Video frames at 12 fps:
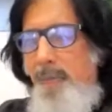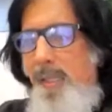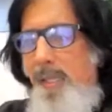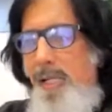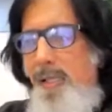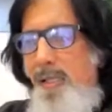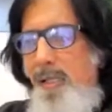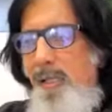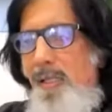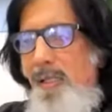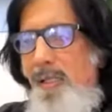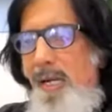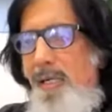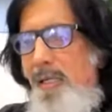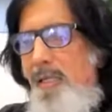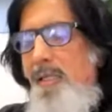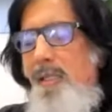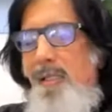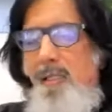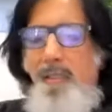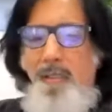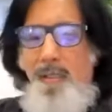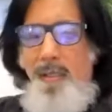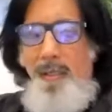then that
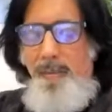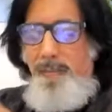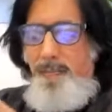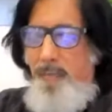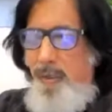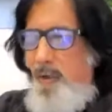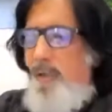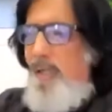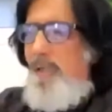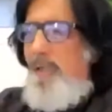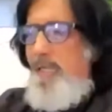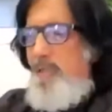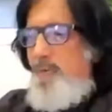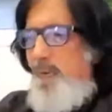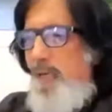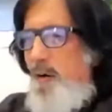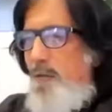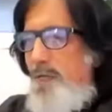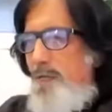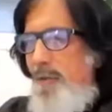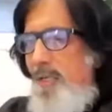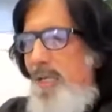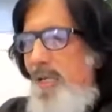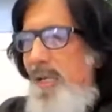the transfer of
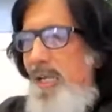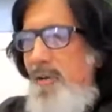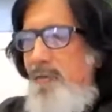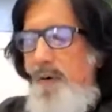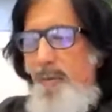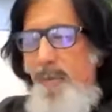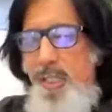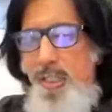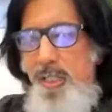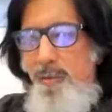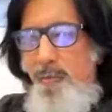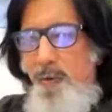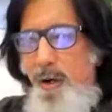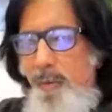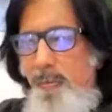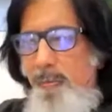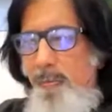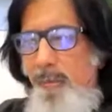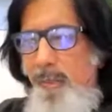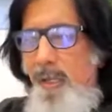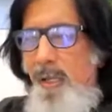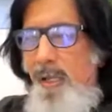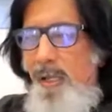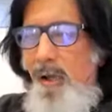information from
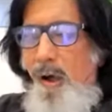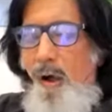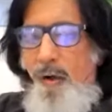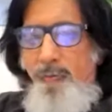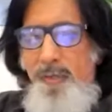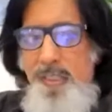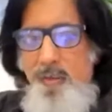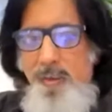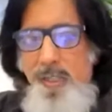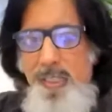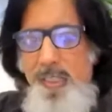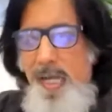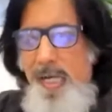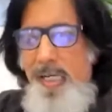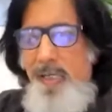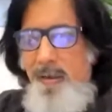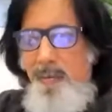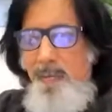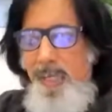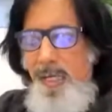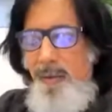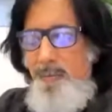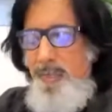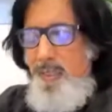the office to the site
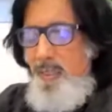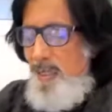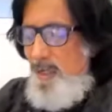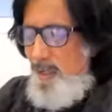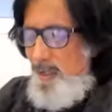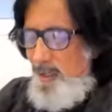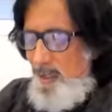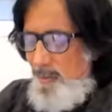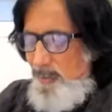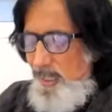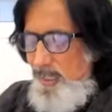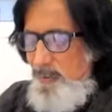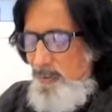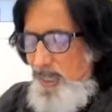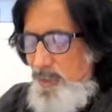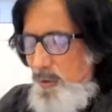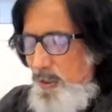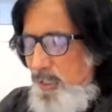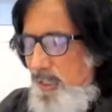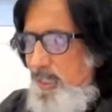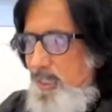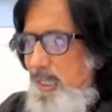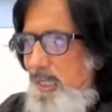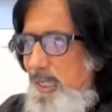becomes much more
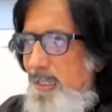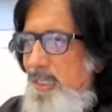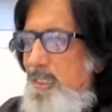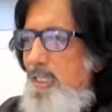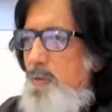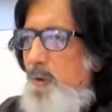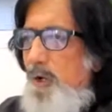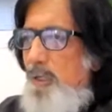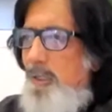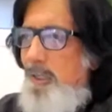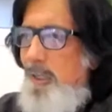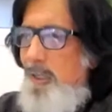easier. And this is what